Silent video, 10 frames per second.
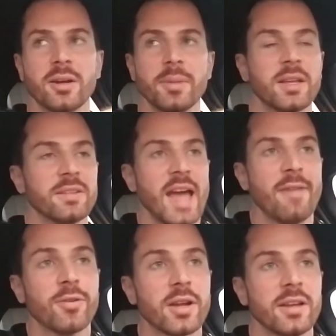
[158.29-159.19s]
because
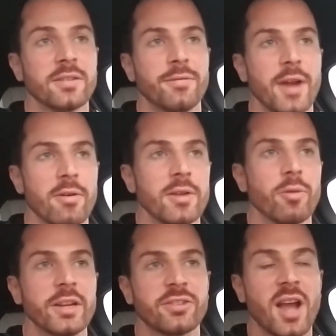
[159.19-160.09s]
Africa is a very
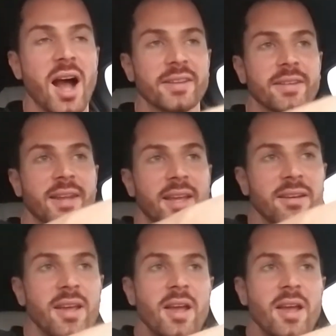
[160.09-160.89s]
rich continent.